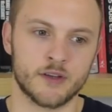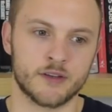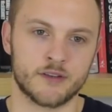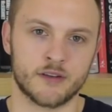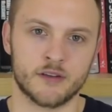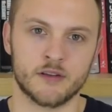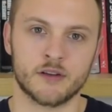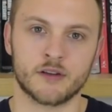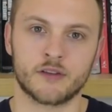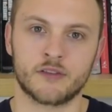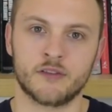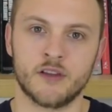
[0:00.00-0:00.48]
as
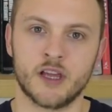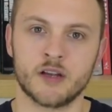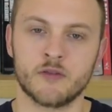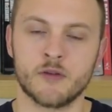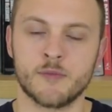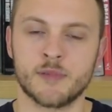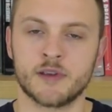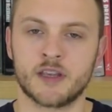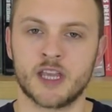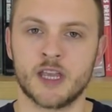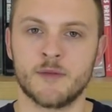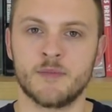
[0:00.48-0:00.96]
it looks like, will
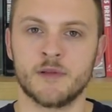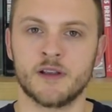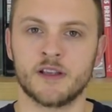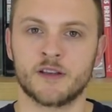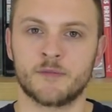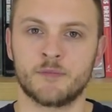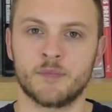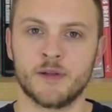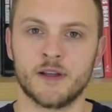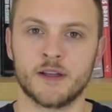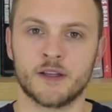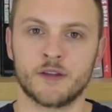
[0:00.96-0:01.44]
be keeping
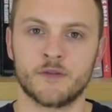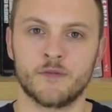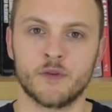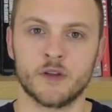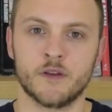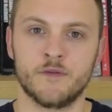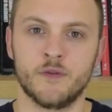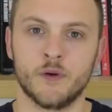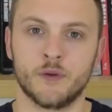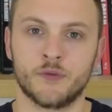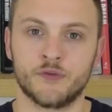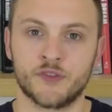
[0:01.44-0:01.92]
his place for
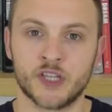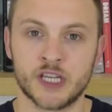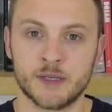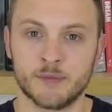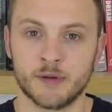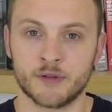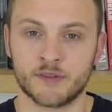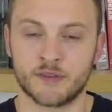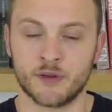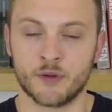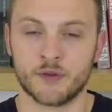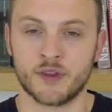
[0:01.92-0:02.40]
the
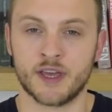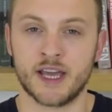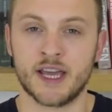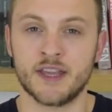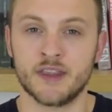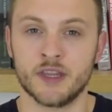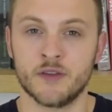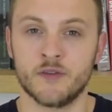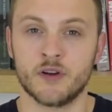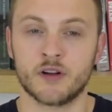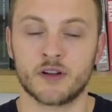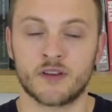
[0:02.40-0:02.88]
foreseeable till the
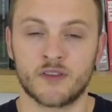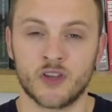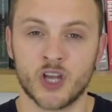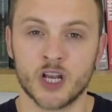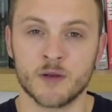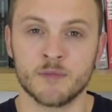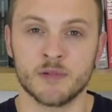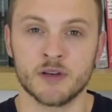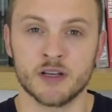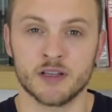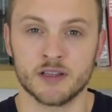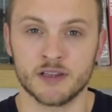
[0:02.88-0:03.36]
end of
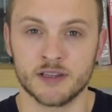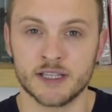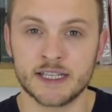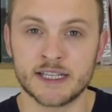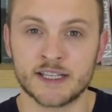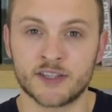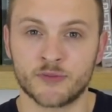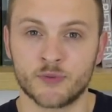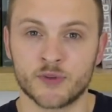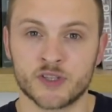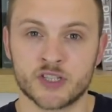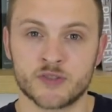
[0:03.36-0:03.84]
October at
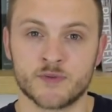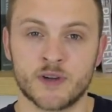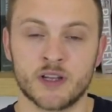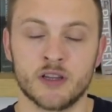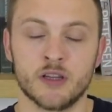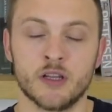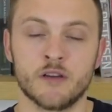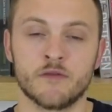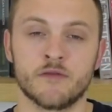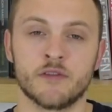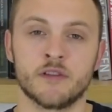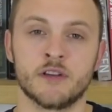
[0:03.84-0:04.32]
least, which is when
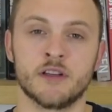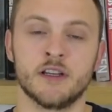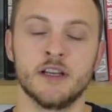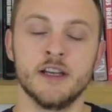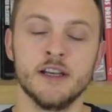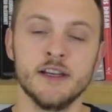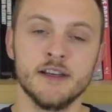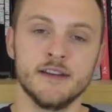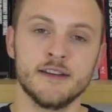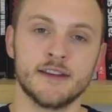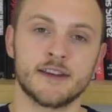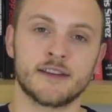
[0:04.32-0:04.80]
Lovren
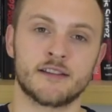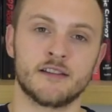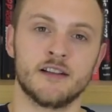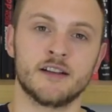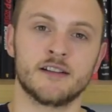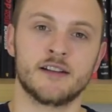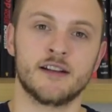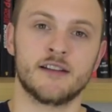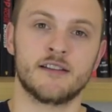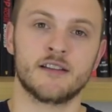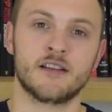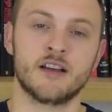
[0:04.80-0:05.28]
is
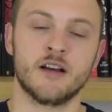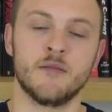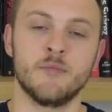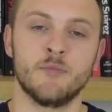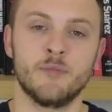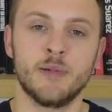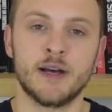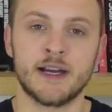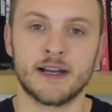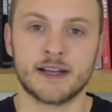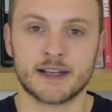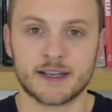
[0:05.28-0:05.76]
likely to come
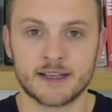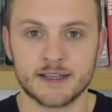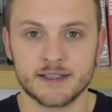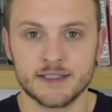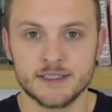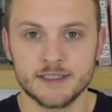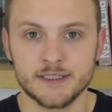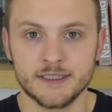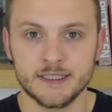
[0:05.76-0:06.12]
back.